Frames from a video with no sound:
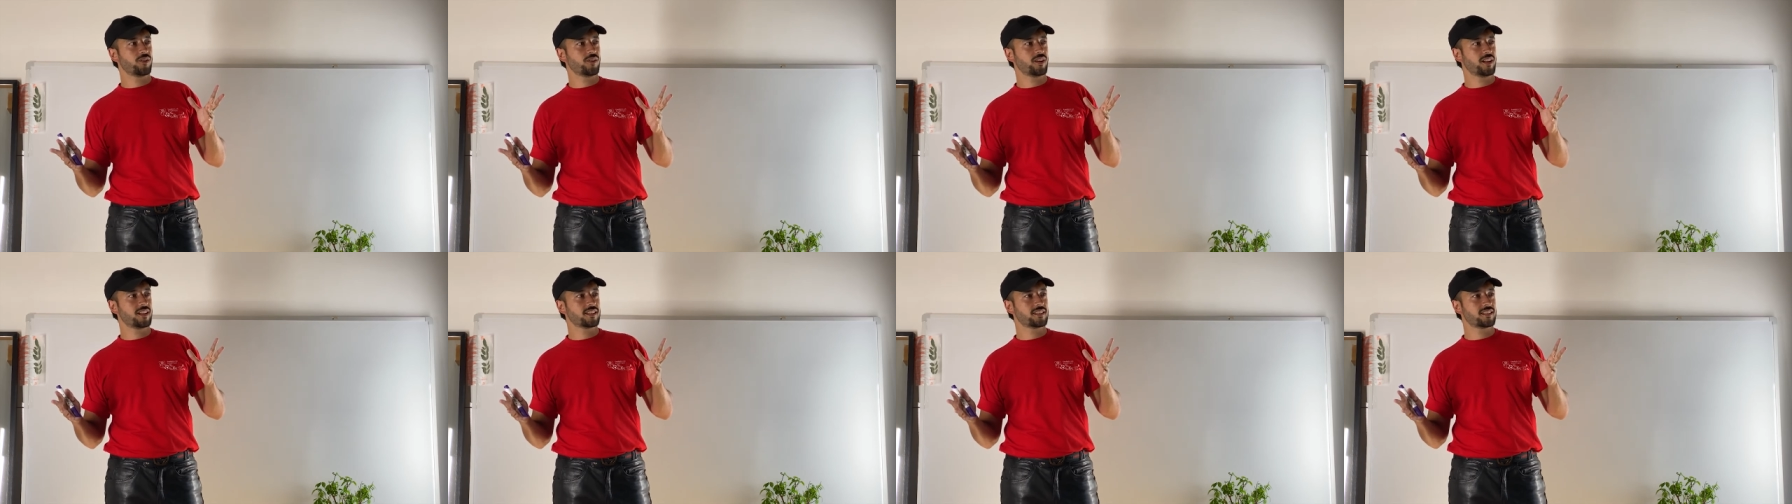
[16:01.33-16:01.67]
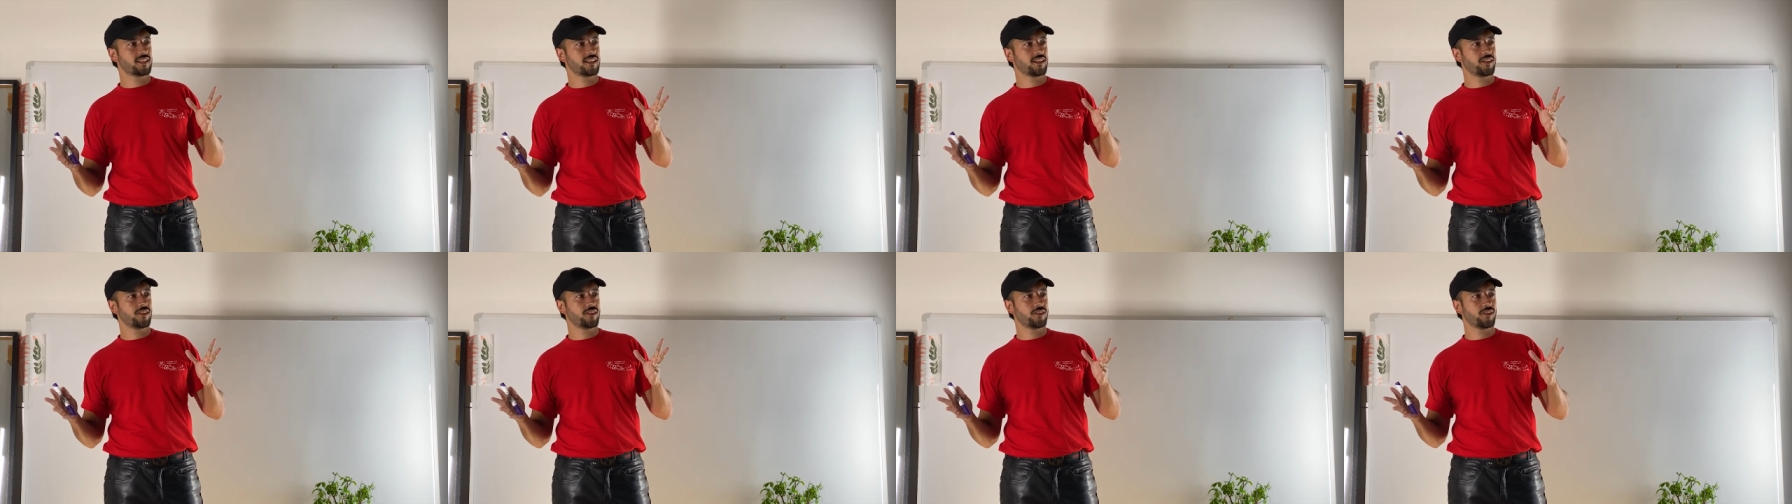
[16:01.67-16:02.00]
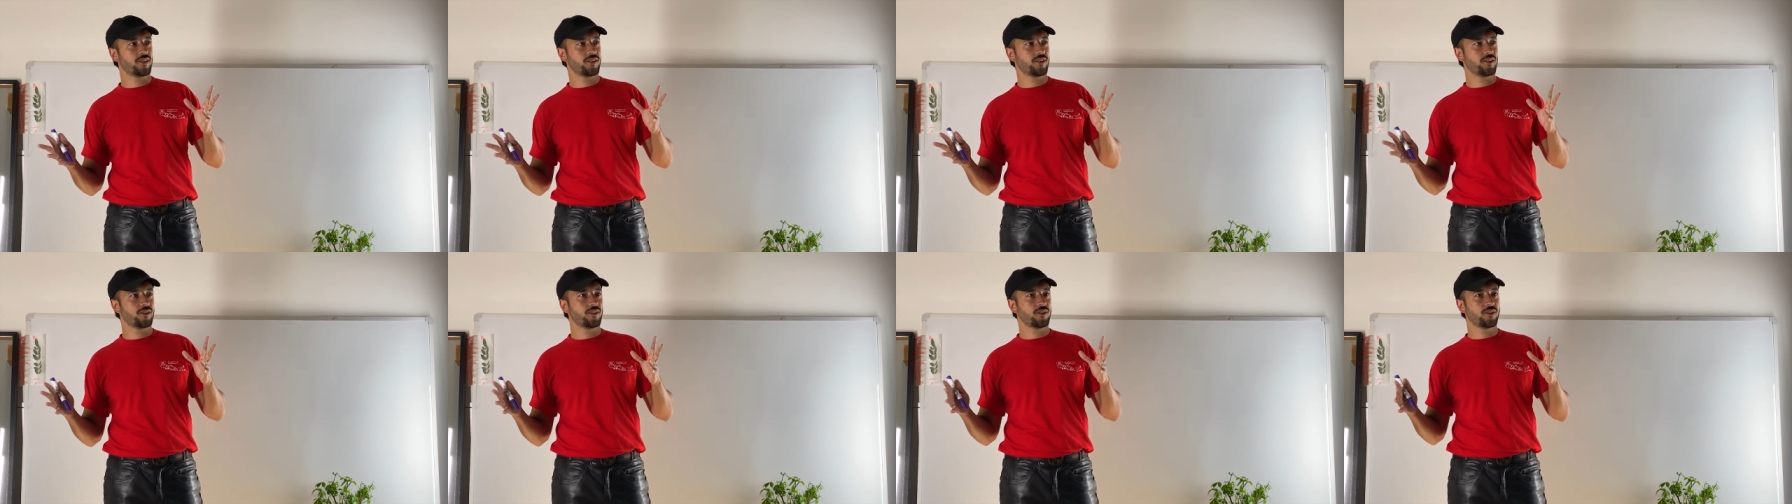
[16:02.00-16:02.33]
let's say, a,
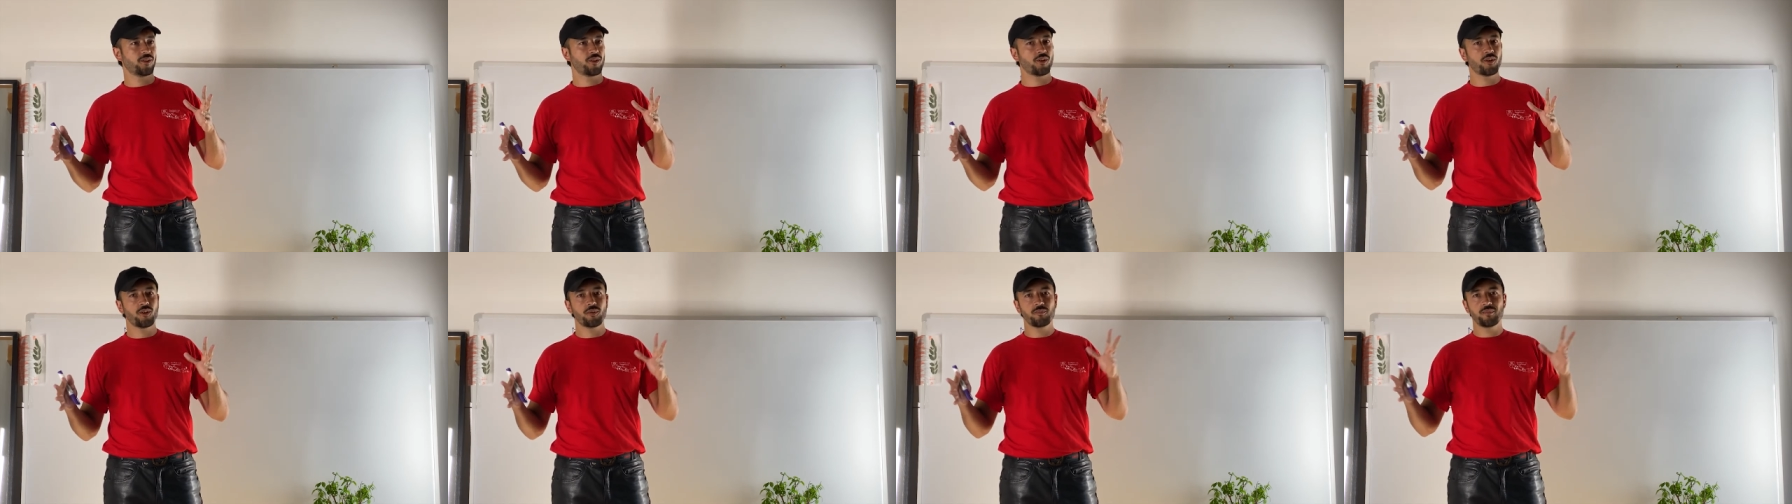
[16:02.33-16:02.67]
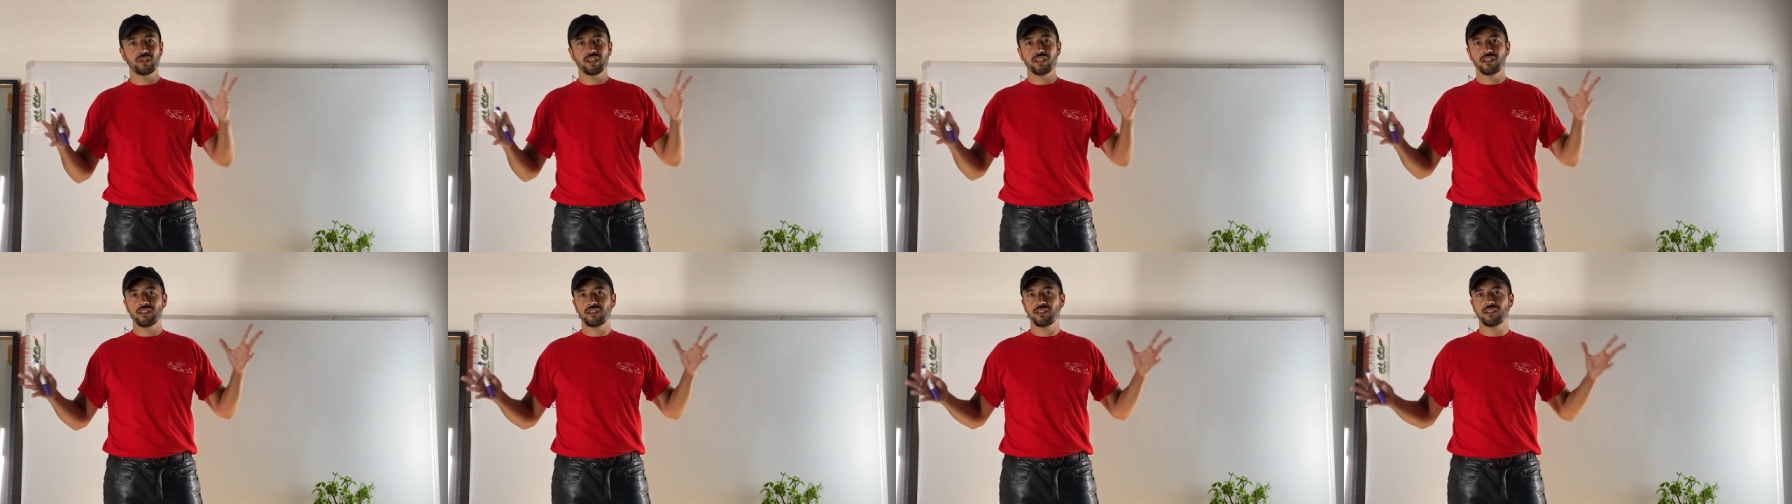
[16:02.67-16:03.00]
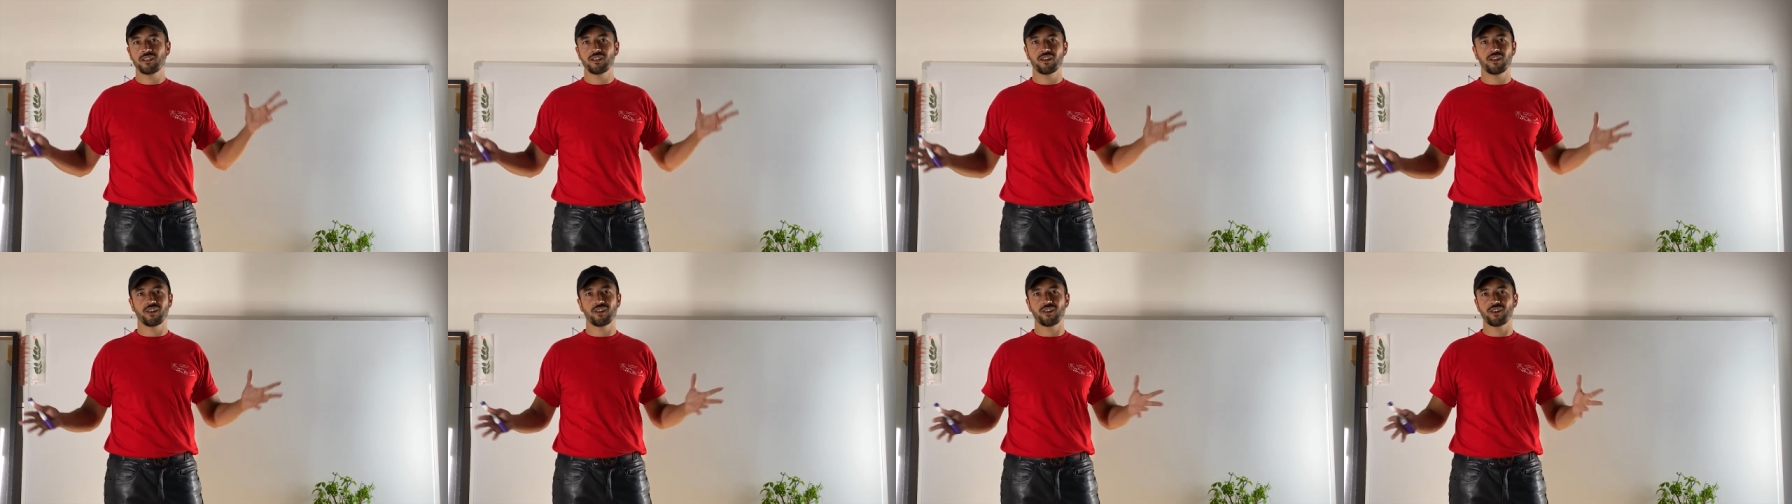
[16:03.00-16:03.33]
a
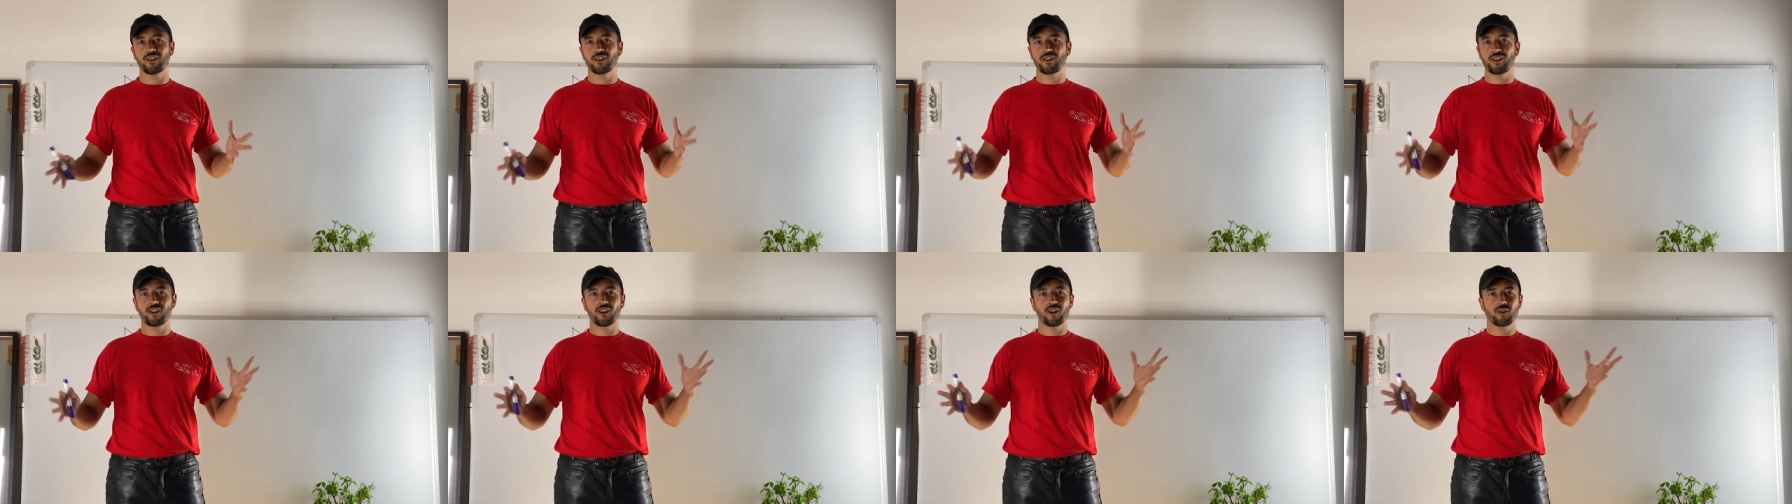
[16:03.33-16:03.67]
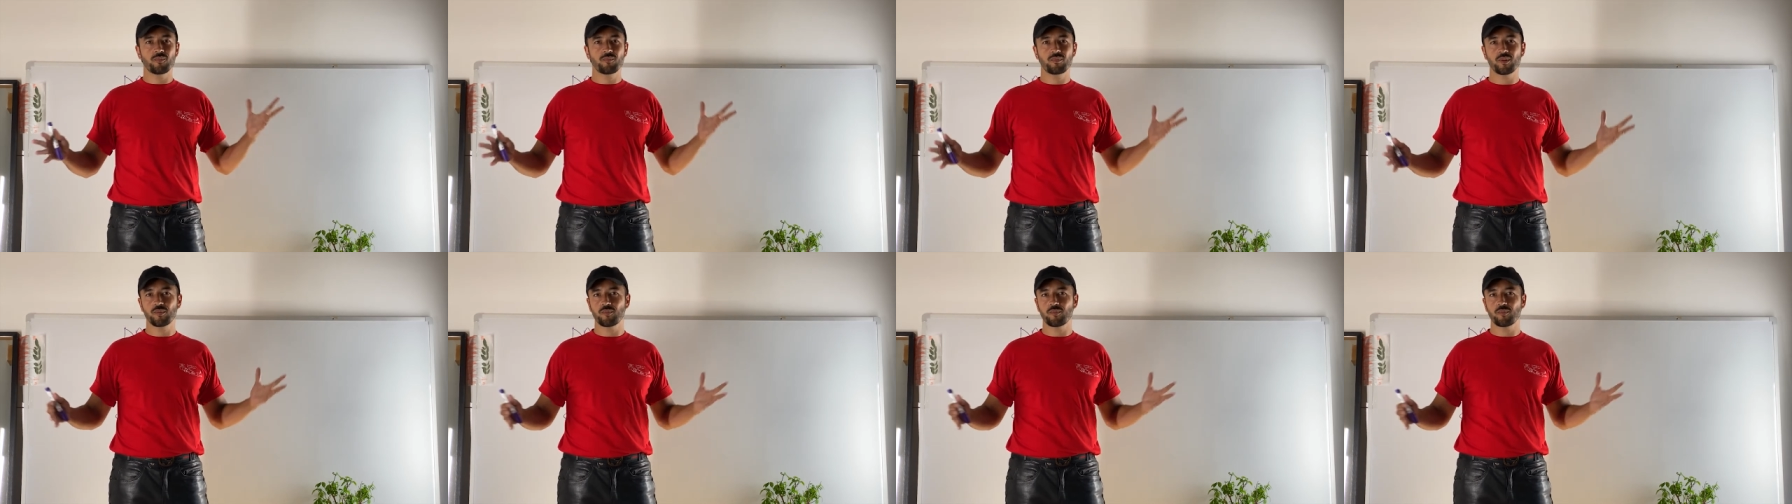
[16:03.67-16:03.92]
hobby uh, club,